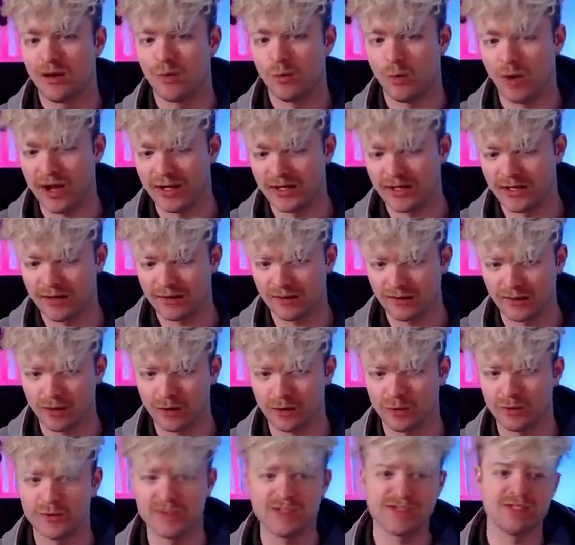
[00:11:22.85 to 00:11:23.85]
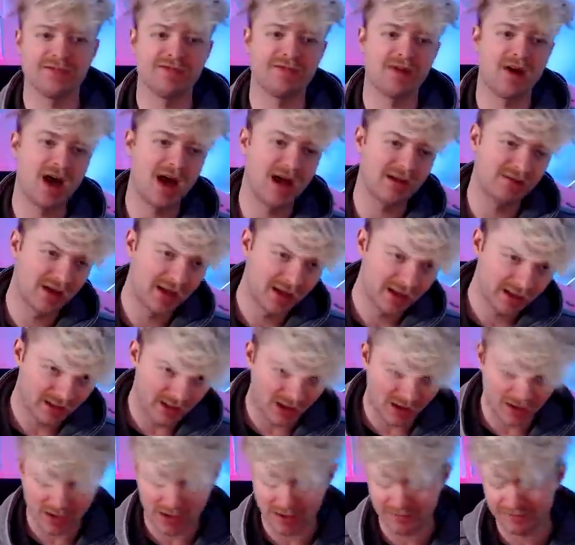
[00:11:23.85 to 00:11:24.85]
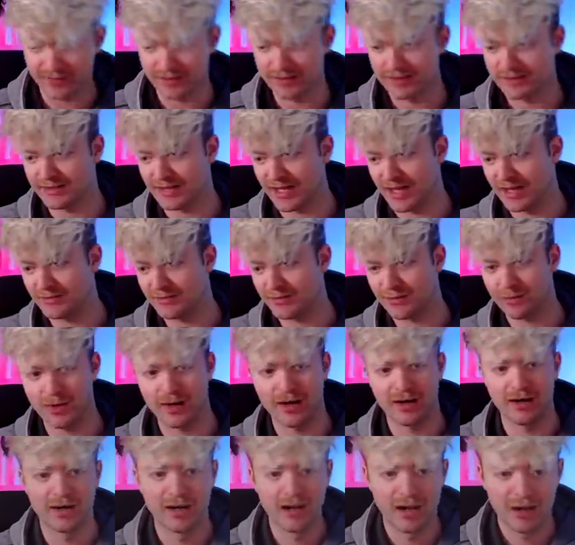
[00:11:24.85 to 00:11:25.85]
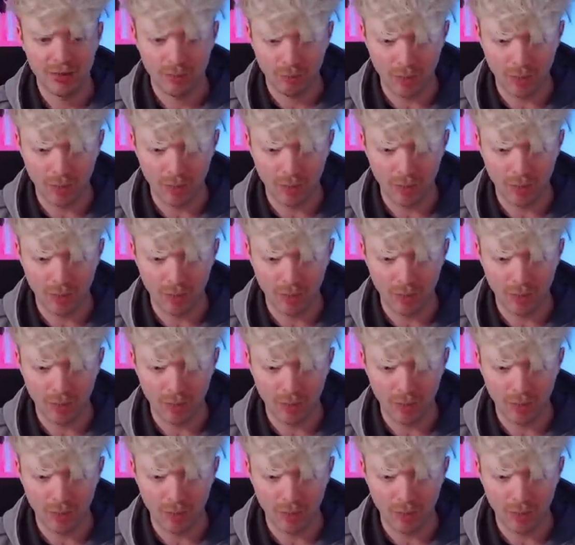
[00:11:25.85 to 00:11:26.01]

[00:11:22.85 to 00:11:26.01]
Why did I go queen g5? Cut off the escape square.